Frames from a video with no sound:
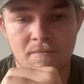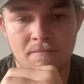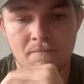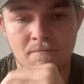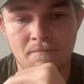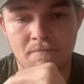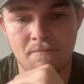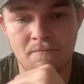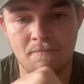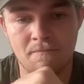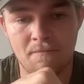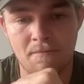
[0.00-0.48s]

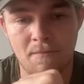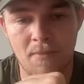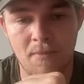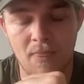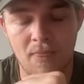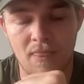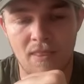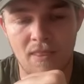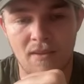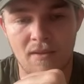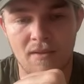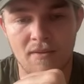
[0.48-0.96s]

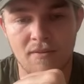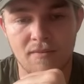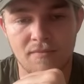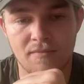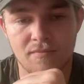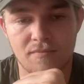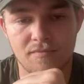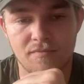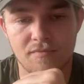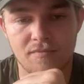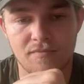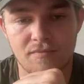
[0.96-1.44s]

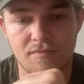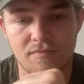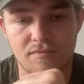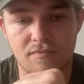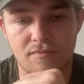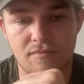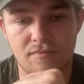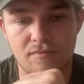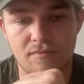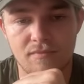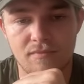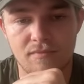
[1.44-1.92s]

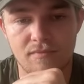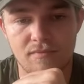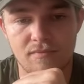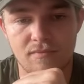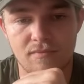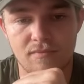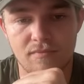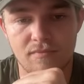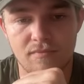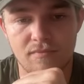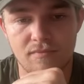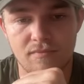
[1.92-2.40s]

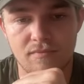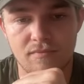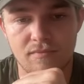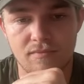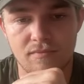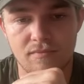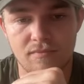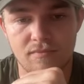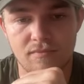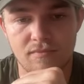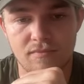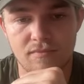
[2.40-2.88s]

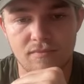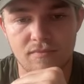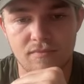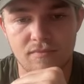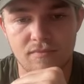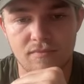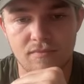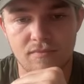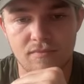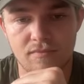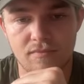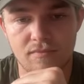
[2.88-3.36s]

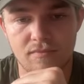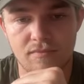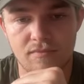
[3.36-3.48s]
(silent)